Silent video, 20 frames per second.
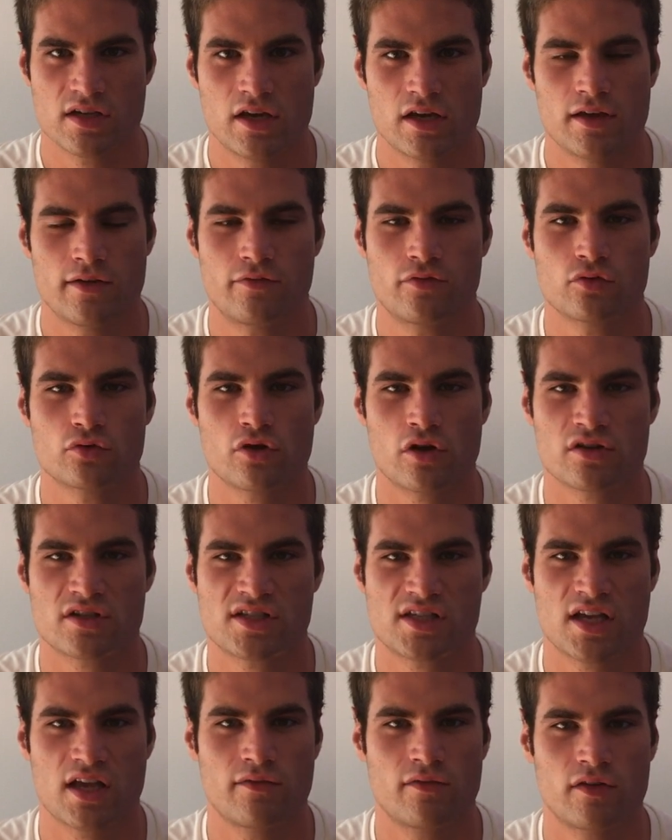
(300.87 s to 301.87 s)
If you don't
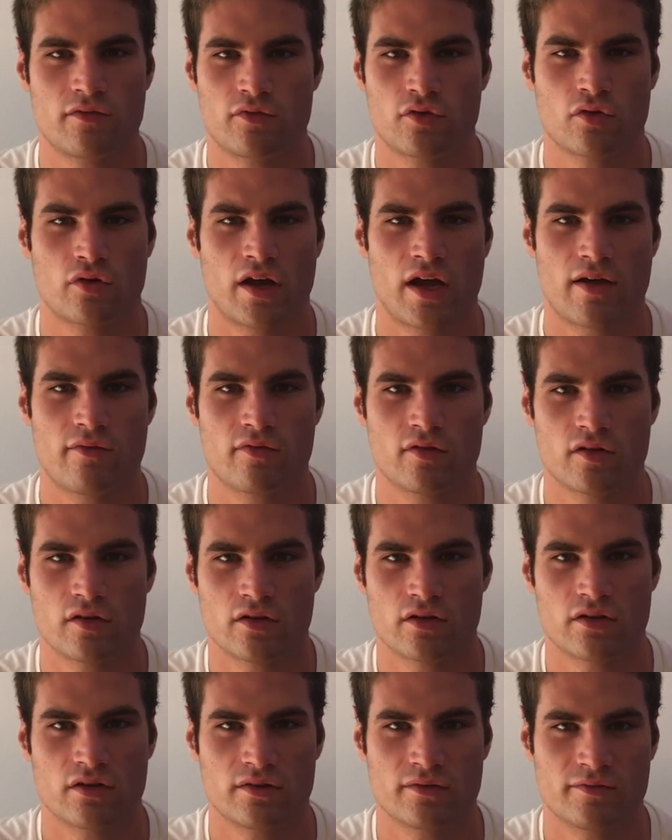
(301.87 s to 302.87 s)
save if you have
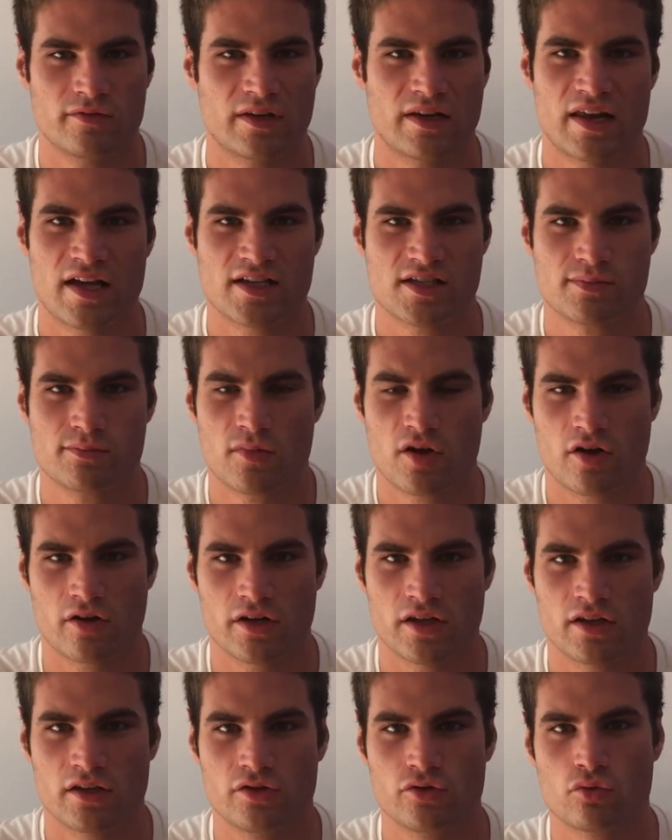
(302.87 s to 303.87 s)
less
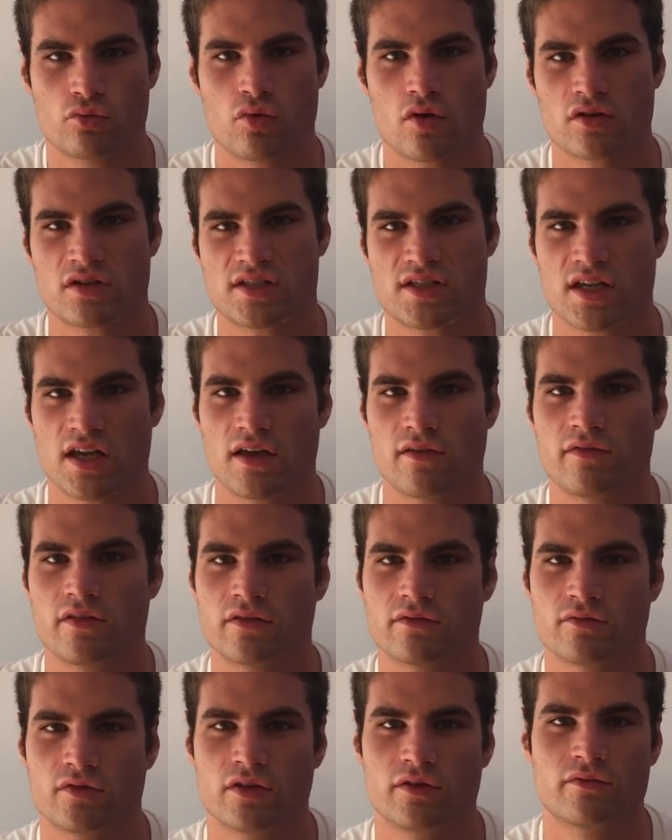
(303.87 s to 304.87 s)
money, you won't save
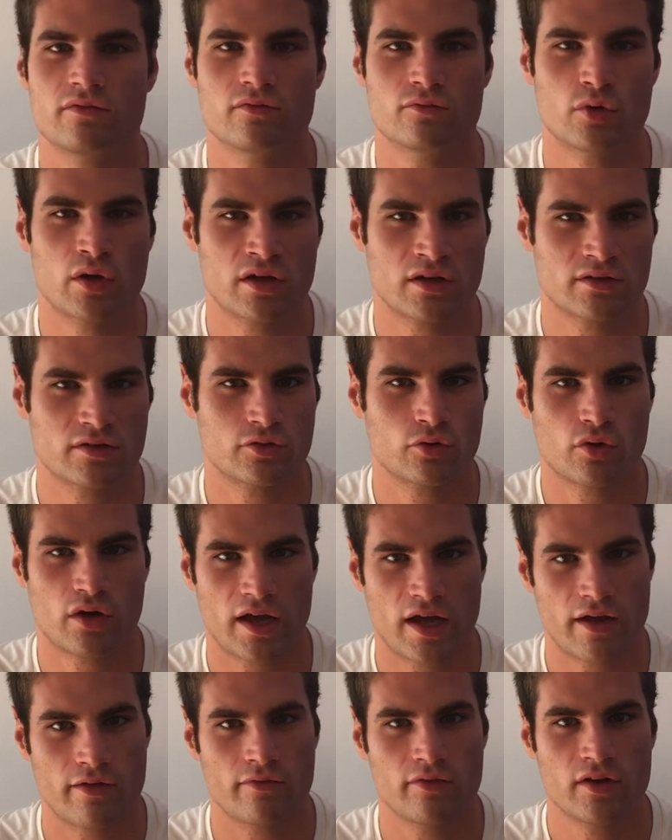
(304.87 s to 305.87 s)
it when you
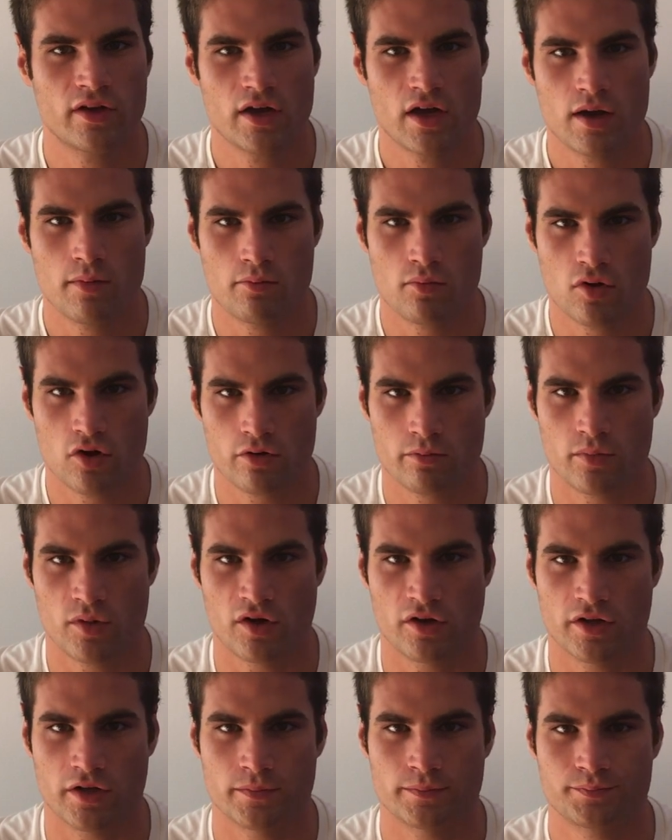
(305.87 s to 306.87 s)
have more
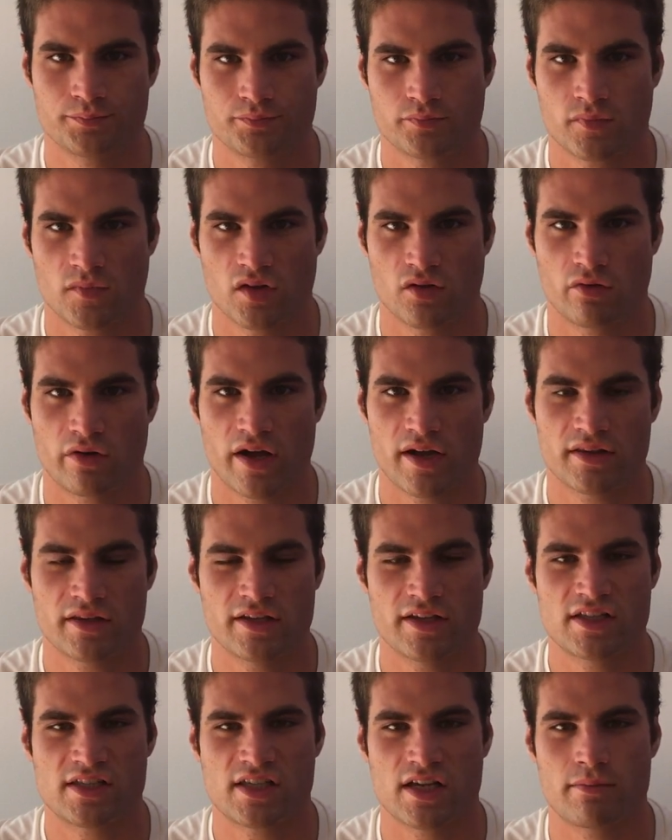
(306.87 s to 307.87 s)
money. Alright?
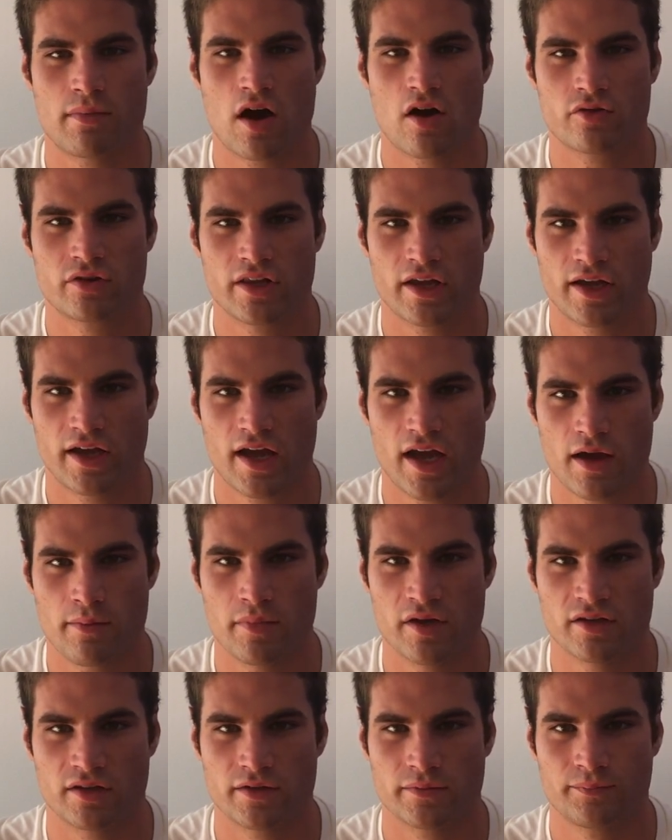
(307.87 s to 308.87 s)
It's about the habit.
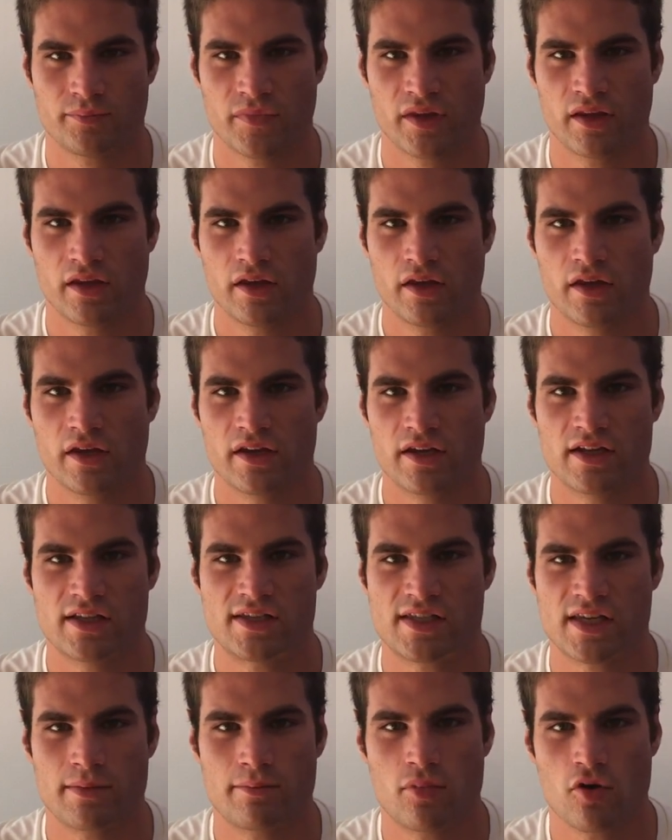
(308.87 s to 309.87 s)
It's
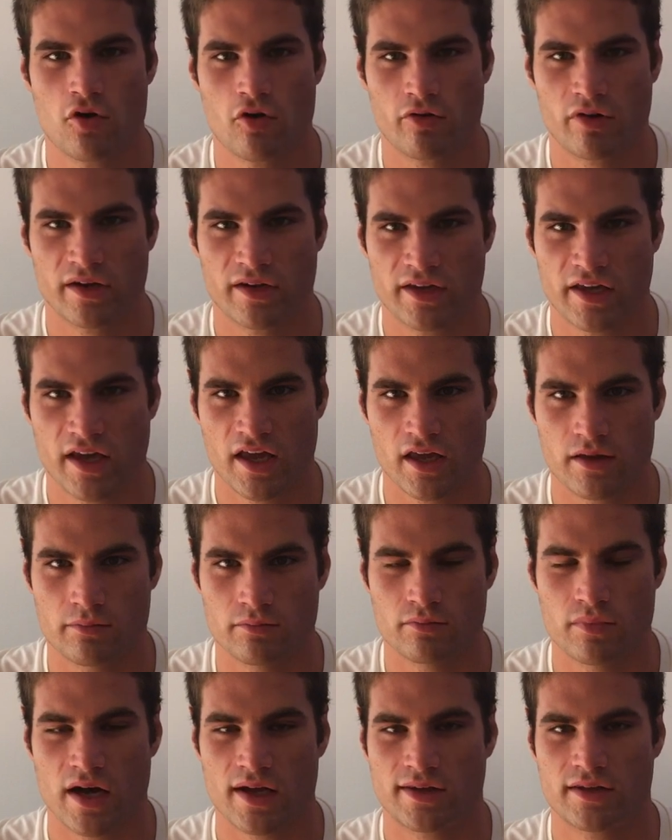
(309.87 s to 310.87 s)
a boring game,
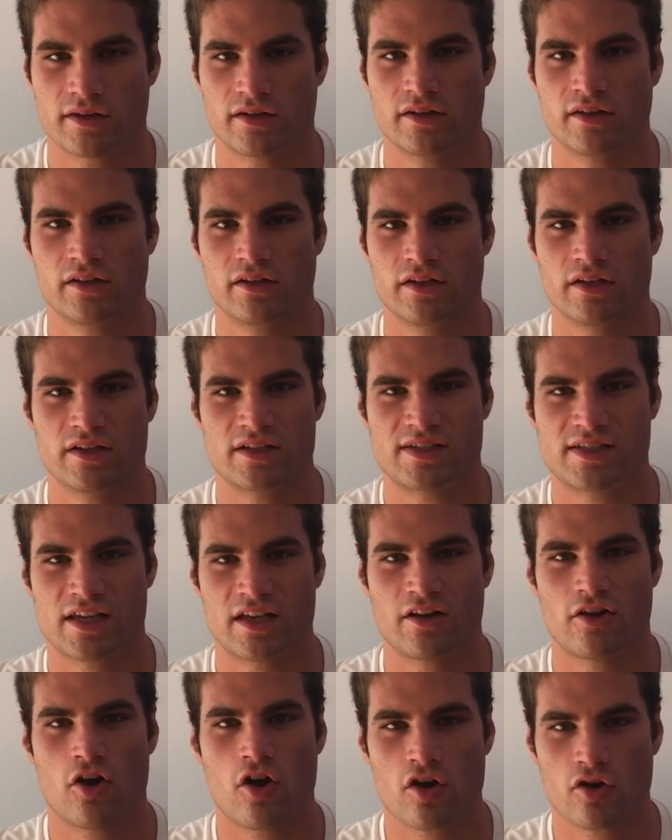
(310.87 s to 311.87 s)
but it's a
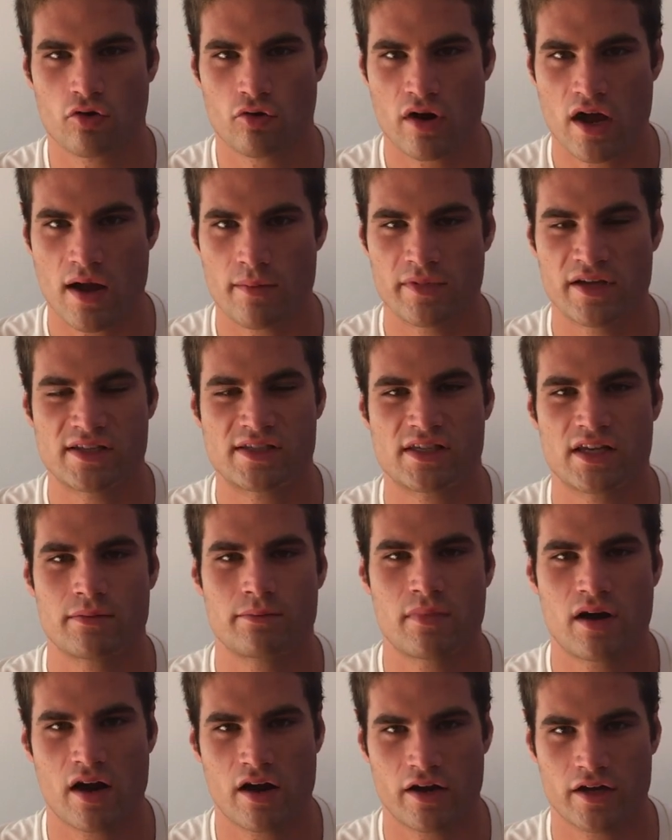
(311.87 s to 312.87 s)
long run, it's a
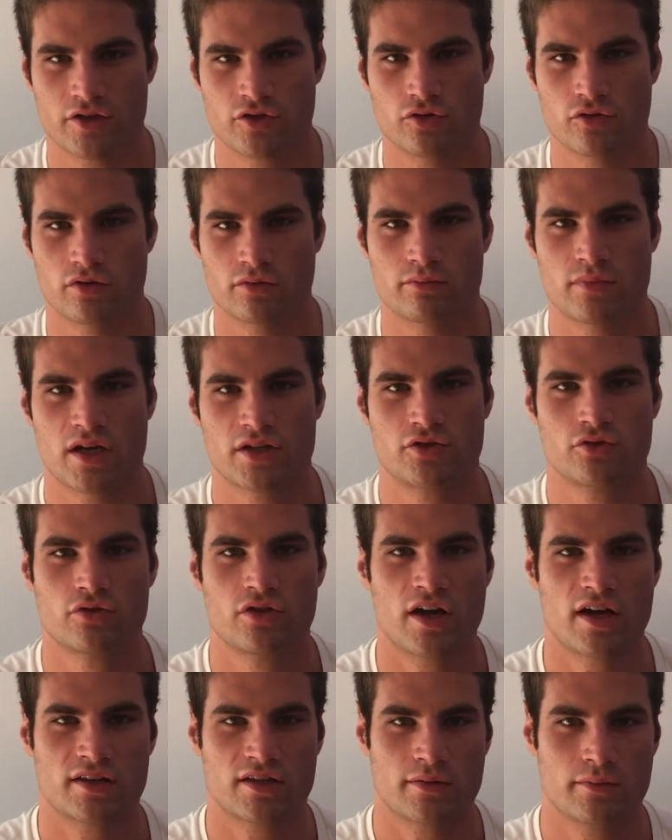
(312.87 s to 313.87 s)
marathon, but you
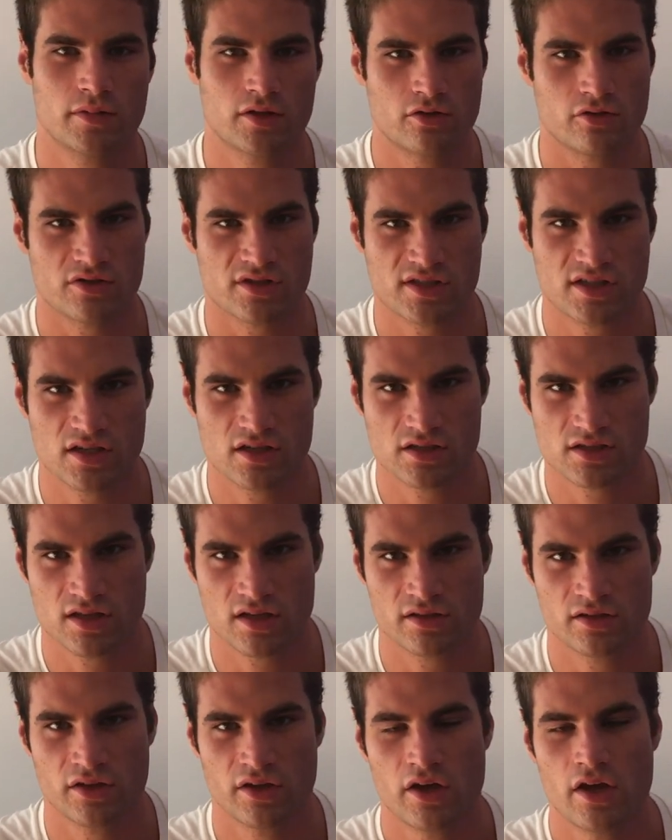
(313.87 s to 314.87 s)
gotta be consistent,
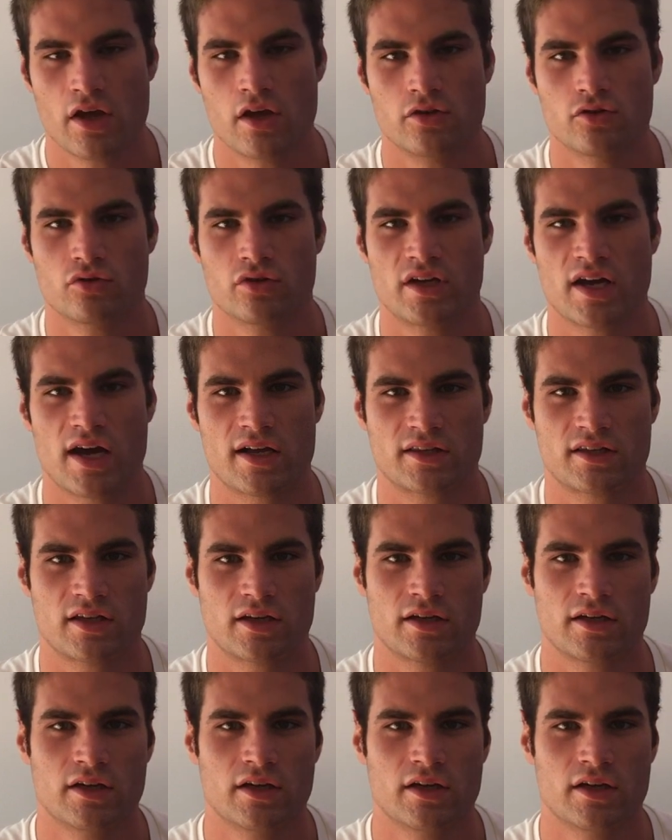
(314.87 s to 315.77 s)
you gotta